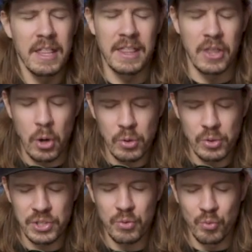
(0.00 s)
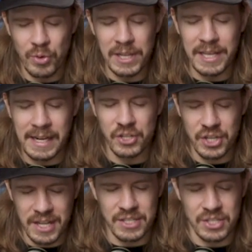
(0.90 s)
those really get a
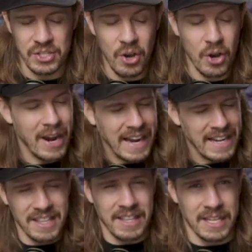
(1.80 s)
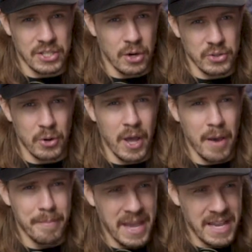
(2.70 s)
chance to star. And it's not that the guitars aren't
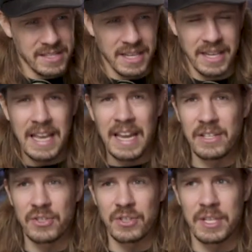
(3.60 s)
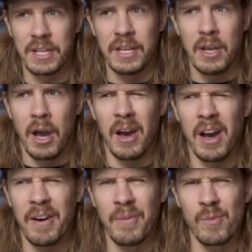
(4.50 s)
amazing. It's just that
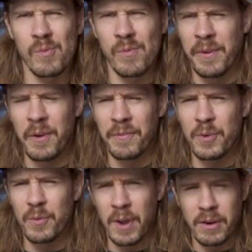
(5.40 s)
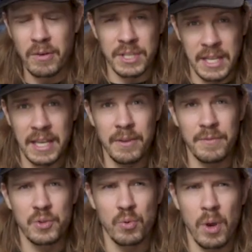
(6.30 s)
very few records
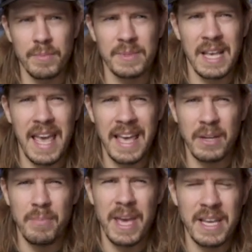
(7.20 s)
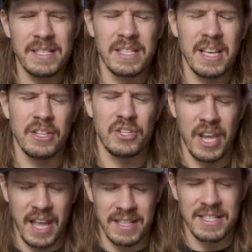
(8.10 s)
give drums and bass a
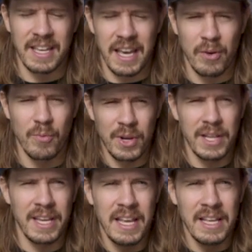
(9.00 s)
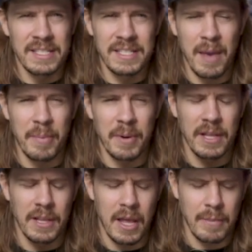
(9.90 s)
chance to kind of really step into
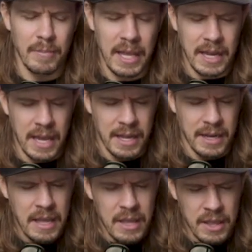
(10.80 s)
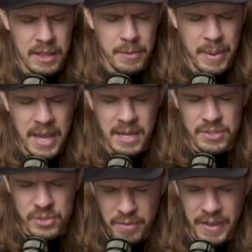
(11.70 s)
the limelight. And the band
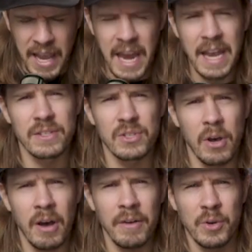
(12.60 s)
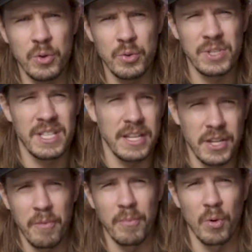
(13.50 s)
sort of hands off who's the
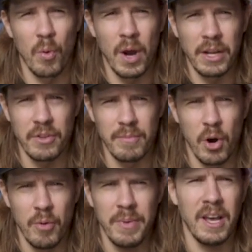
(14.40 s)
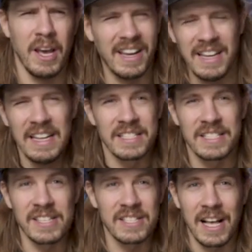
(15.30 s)
number one at the moment. It's
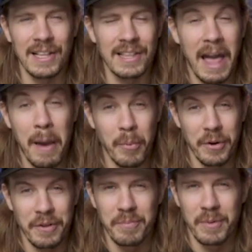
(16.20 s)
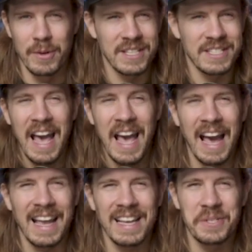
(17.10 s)
a nice collaborative process.
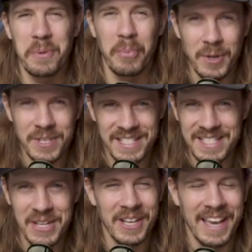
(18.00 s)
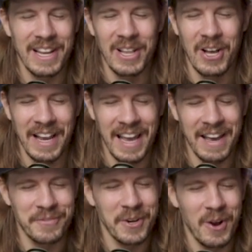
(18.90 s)
I guess the boys still get along
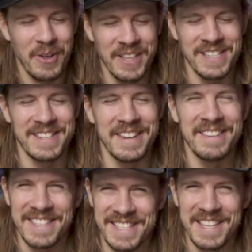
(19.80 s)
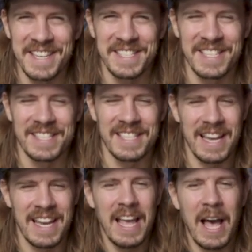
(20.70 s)
after all these years. It's nice to
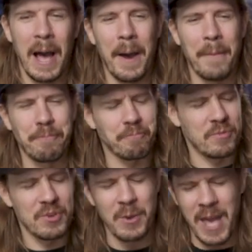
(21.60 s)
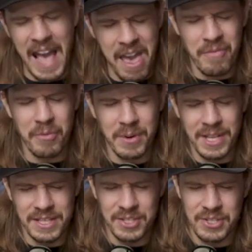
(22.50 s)
see. So yeah, everyone
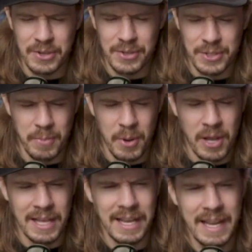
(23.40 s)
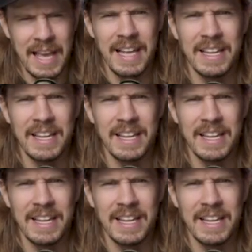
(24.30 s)
gets a turn in the spotlight, and